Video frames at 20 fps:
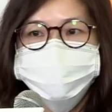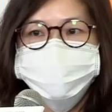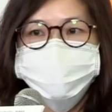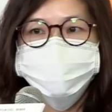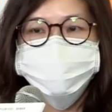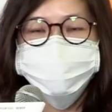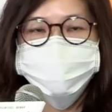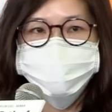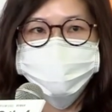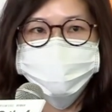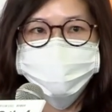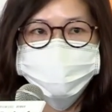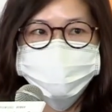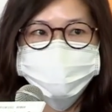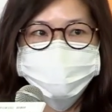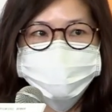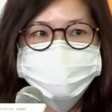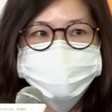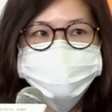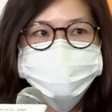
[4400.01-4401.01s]
It has
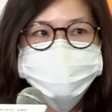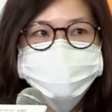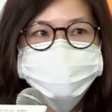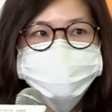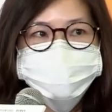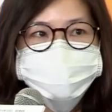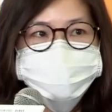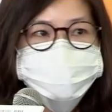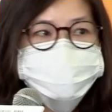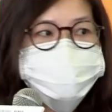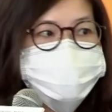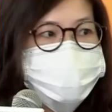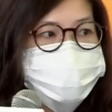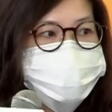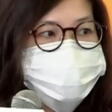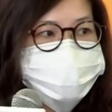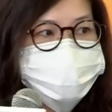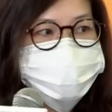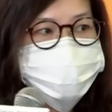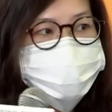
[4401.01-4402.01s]
more to do with the core
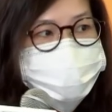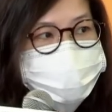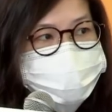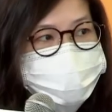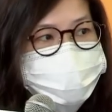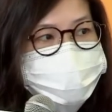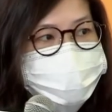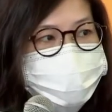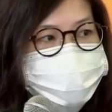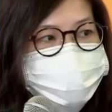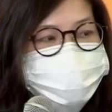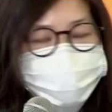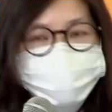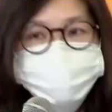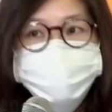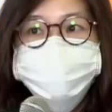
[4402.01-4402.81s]
curriculum.